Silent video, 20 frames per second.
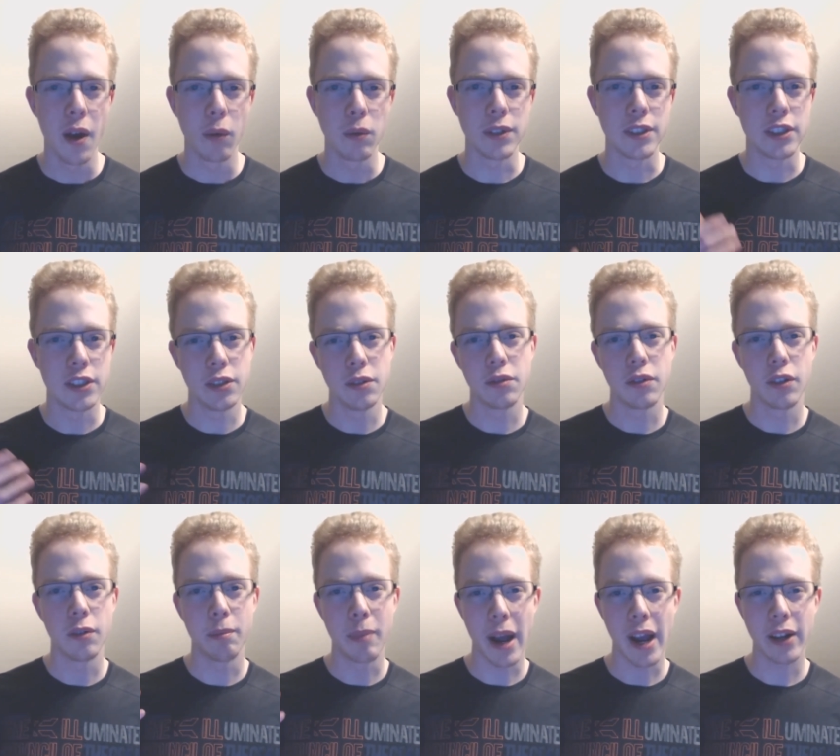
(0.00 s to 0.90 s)
which due
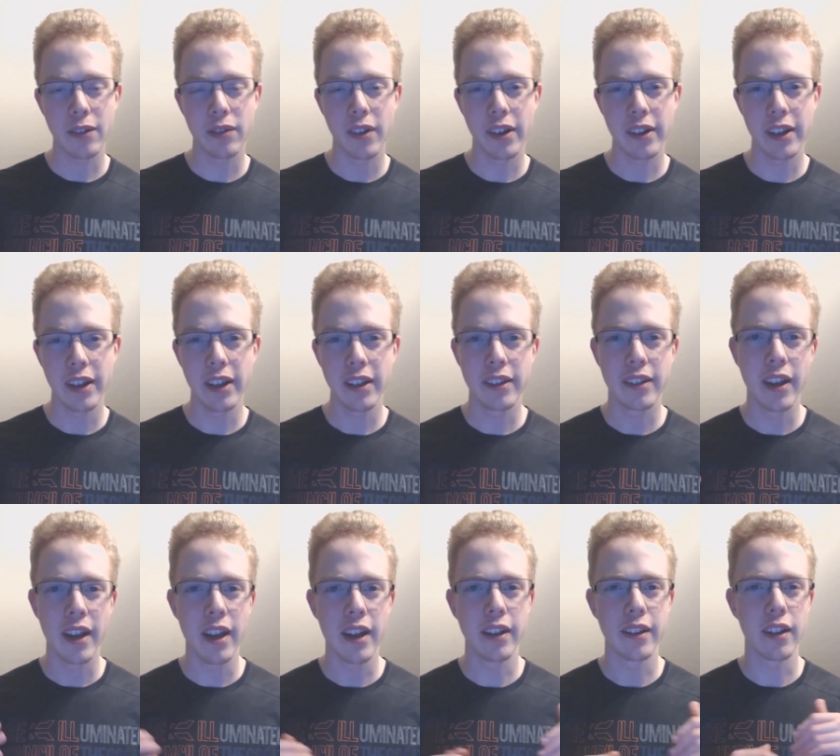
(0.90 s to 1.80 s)
to the backtracking
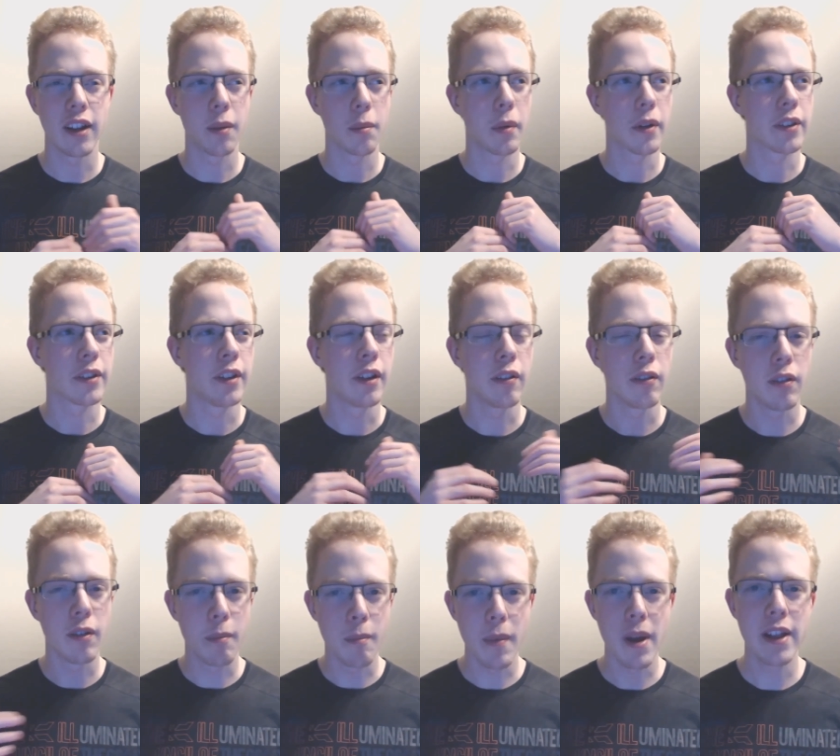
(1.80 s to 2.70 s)
takes up a
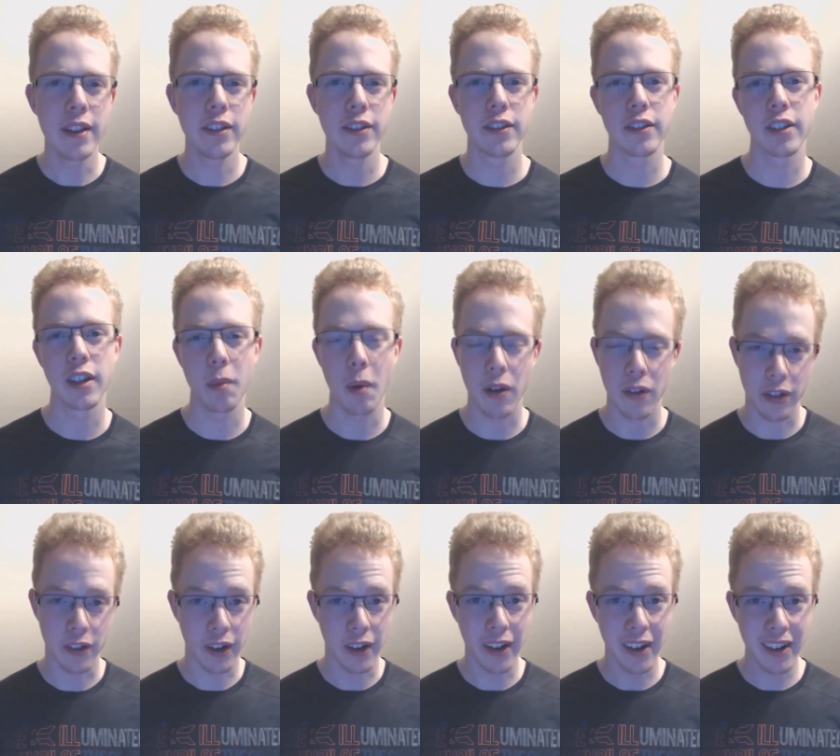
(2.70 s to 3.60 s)
tremendous amount
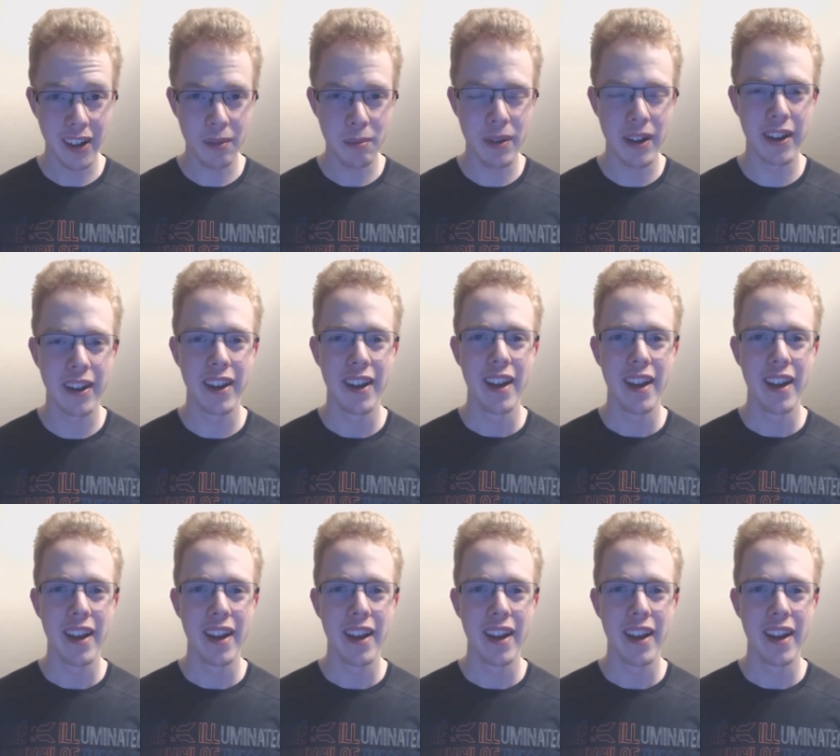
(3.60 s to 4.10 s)
of time,